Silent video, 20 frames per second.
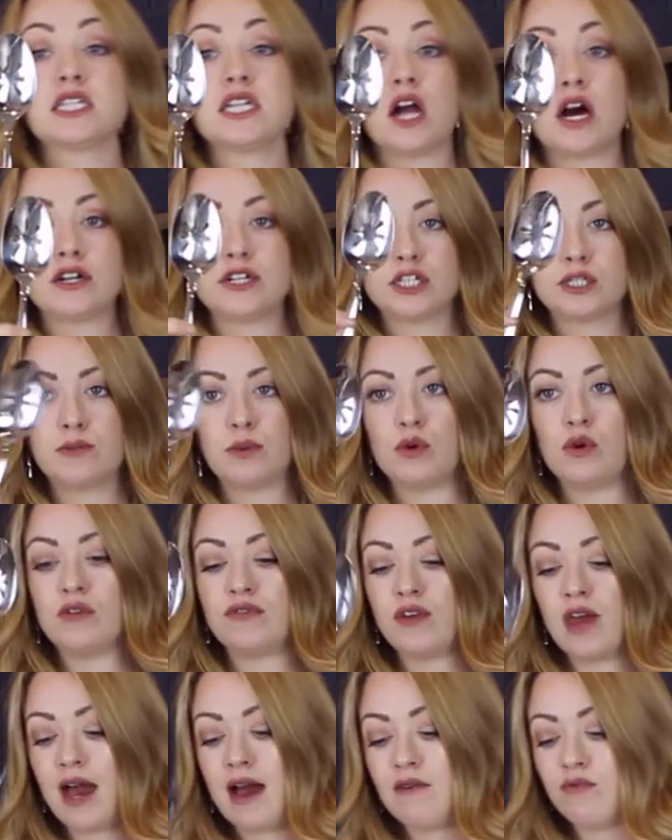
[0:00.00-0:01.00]
slotted spoon
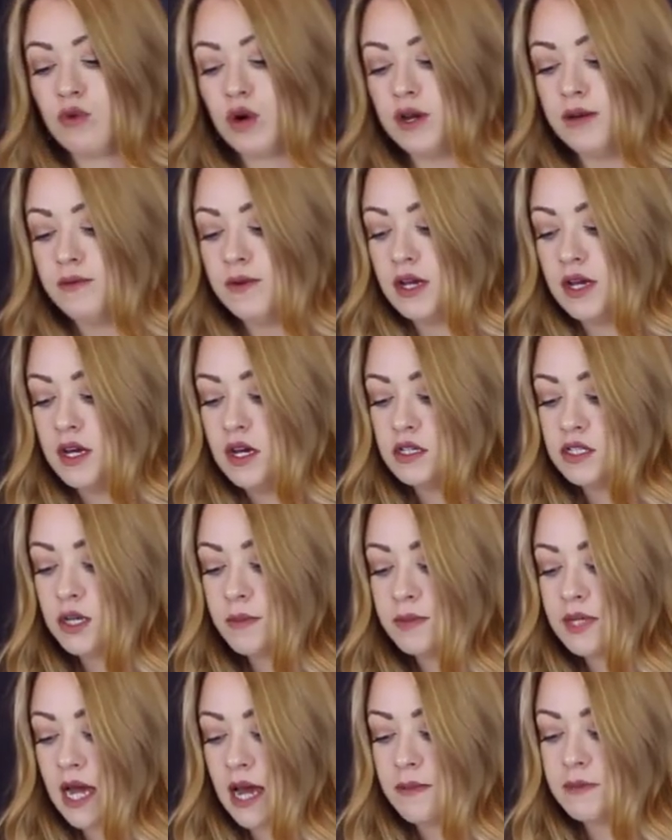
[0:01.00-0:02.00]
if you have one.
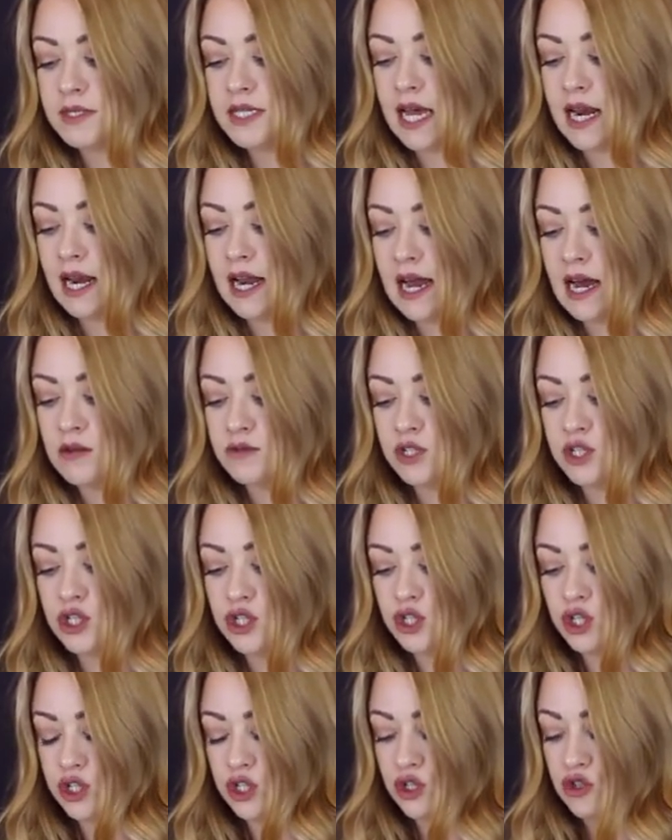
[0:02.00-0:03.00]
Sometimes that allows it
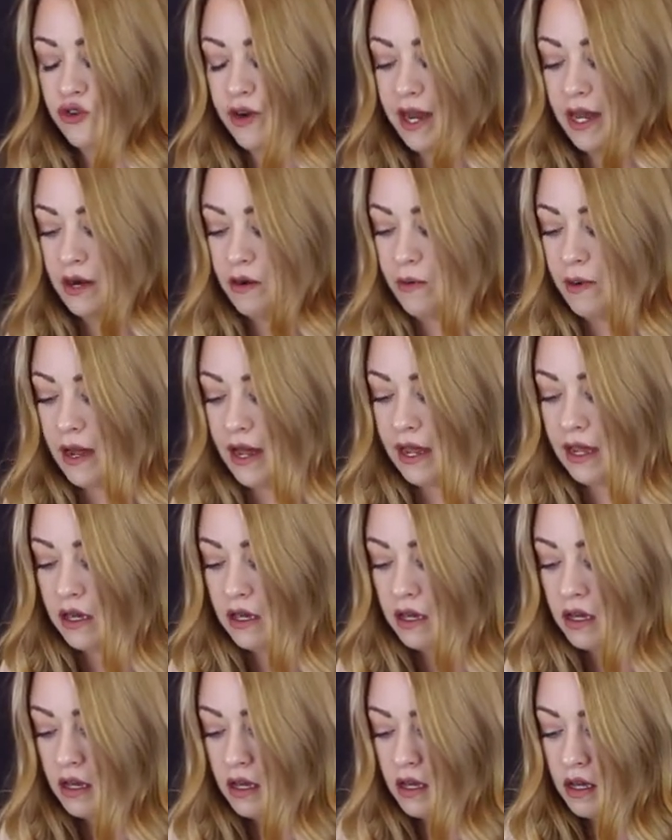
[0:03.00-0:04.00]
to just drain away.
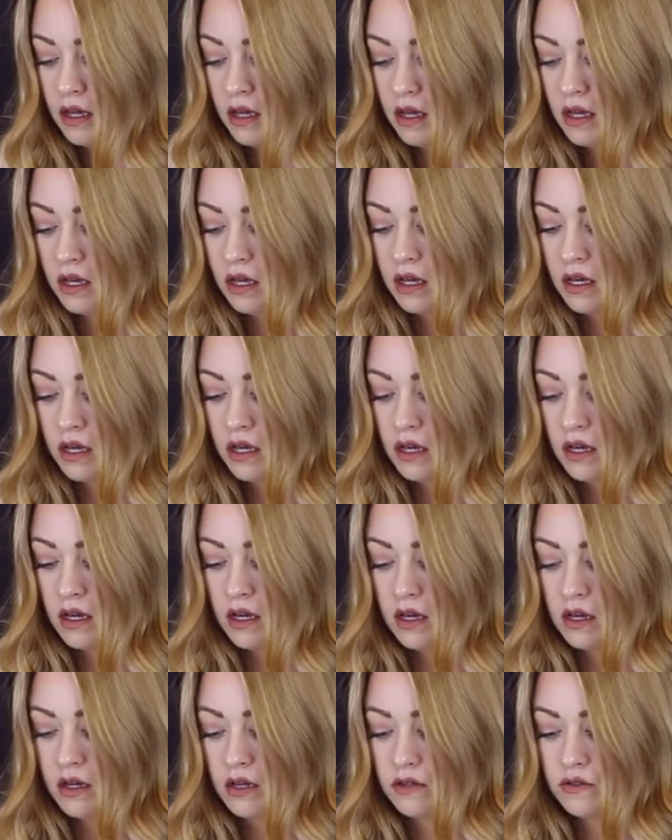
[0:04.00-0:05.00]

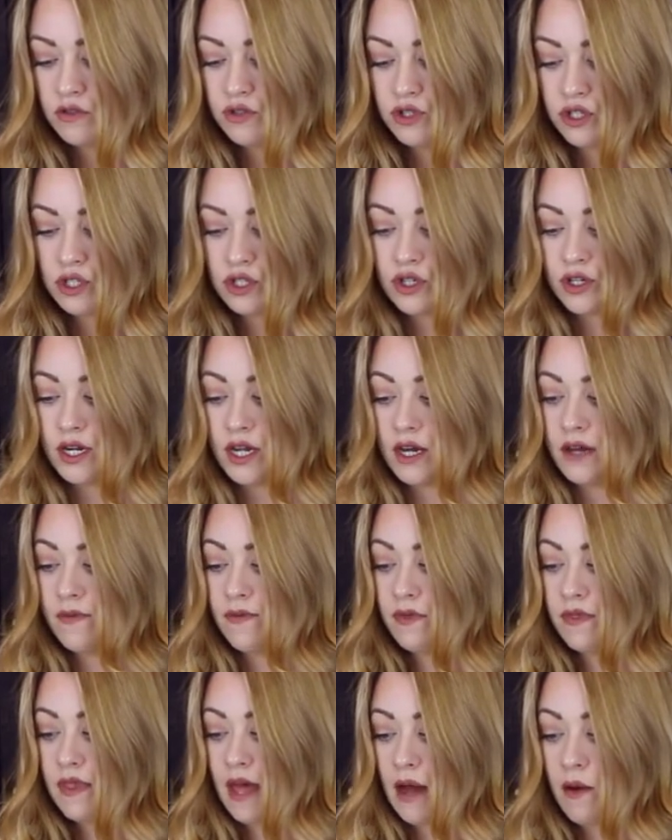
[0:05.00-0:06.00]
You're just gonna,
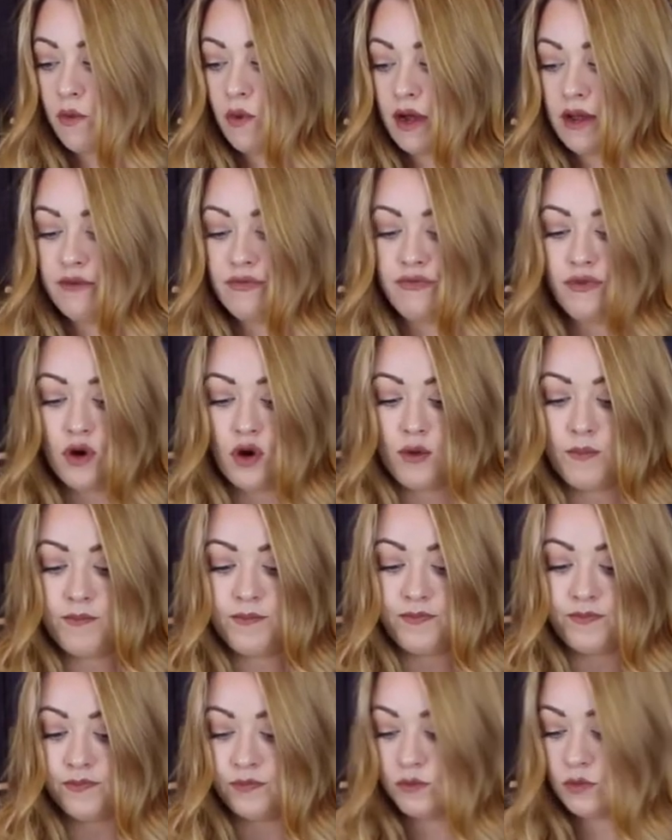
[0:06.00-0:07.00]
that white foam,
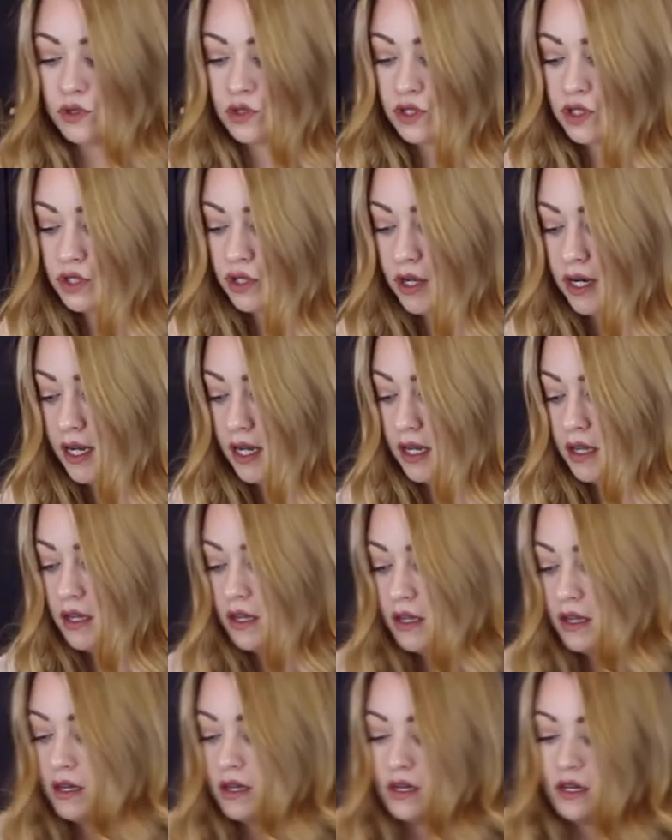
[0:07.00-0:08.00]
we're just gonna
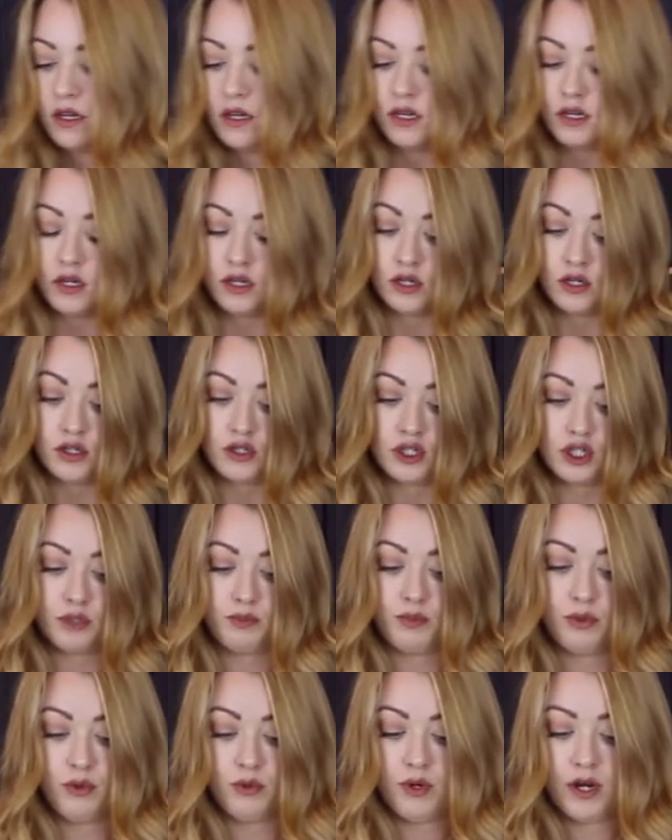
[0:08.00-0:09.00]

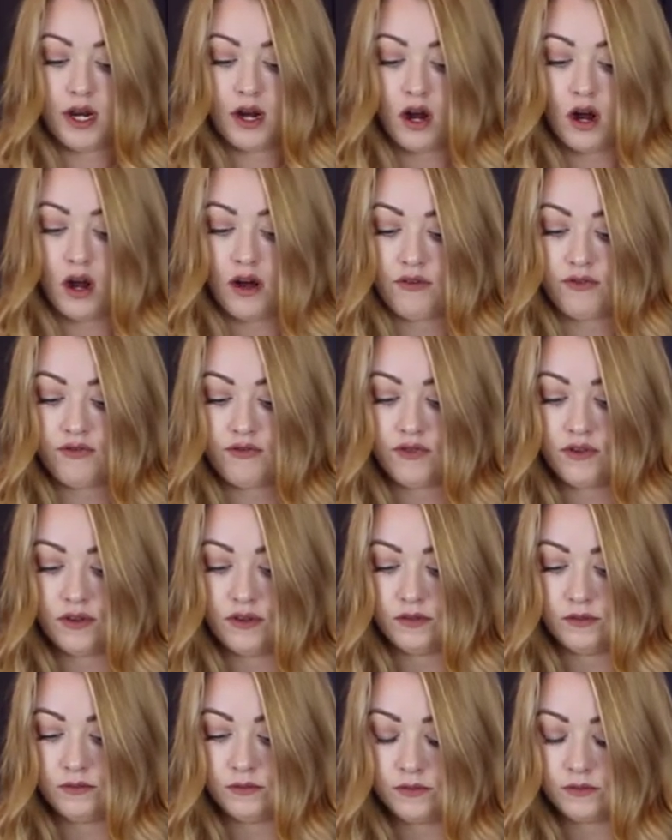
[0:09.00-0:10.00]
spoon it
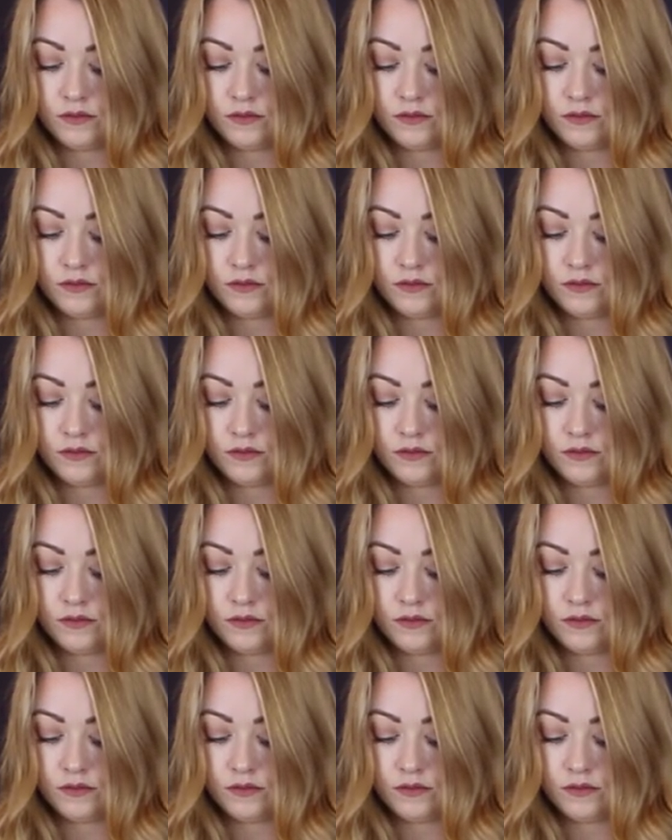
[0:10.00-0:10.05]
off.